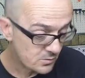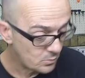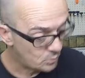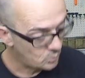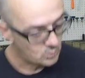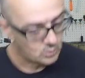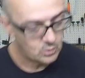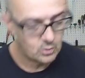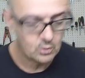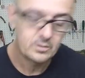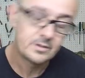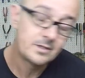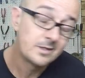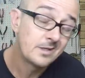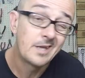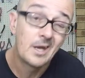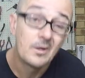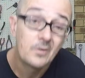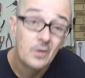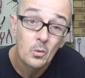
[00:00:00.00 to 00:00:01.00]
a wall and you
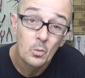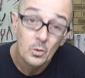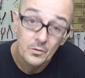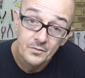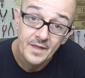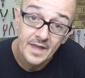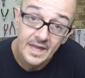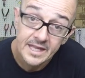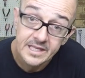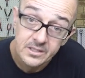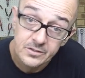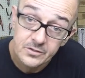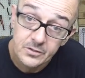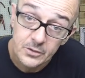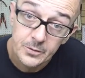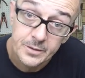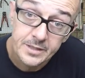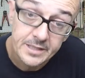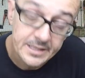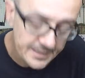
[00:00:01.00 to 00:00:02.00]
don't know what the heck you're
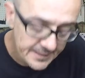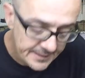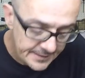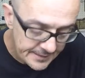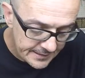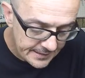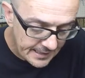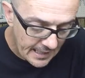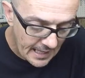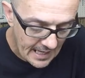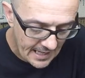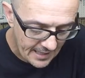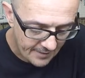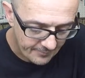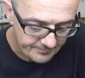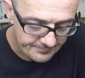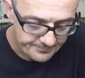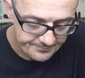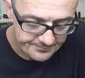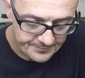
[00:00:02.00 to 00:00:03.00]
doing.
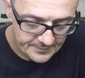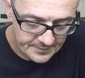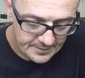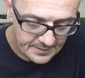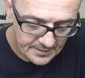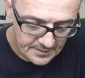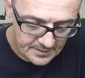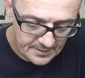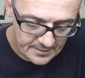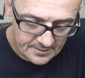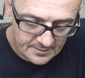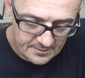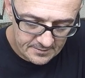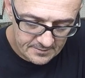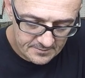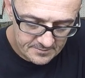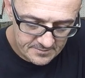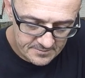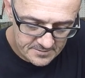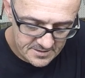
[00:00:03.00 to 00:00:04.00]
So
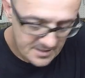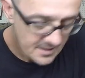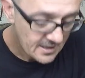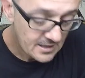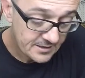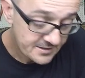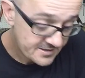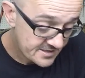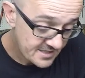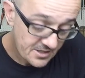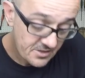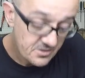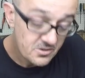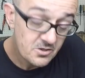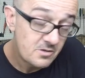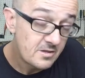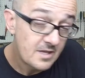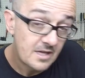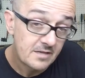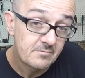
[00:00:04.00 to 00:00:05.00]
yeah, like I said, I
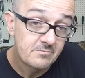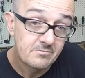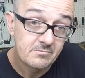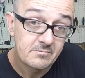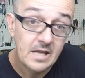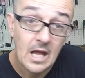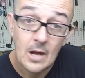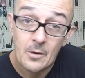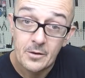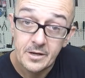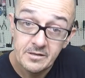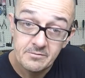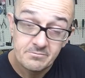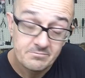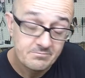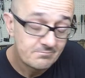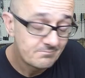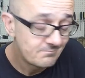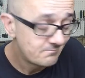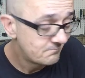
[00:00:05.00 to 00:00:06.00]
knew that going in,
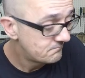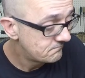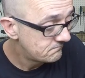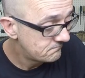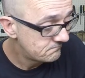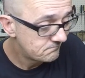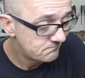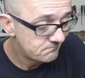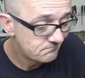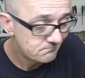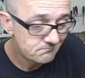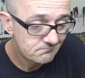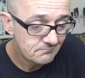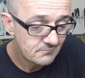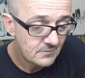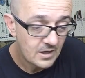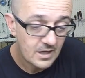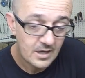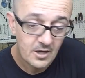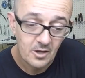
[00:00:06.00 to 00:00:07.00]

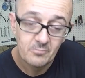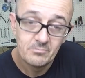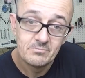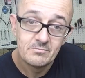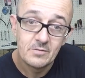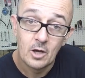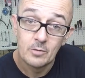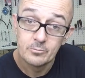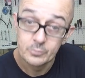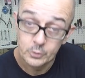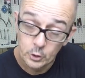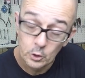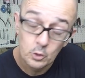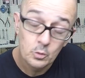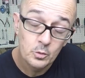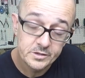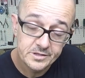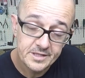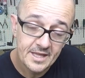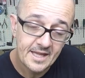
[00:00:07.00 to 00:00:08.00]
and I'm cool
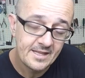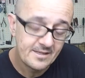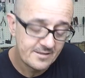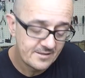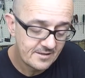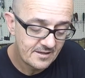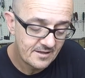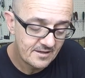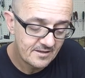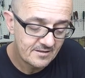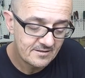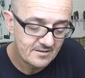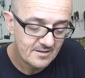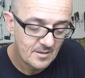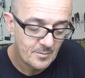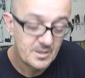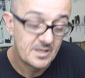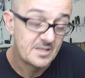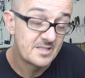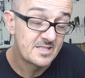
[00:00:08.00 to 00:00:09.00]
with that.
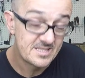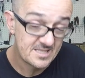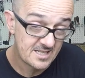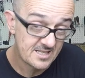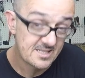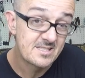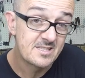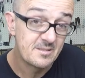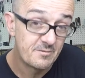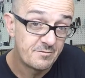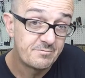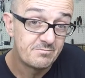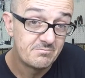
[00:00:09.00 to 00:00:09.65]
I mean, it sucks that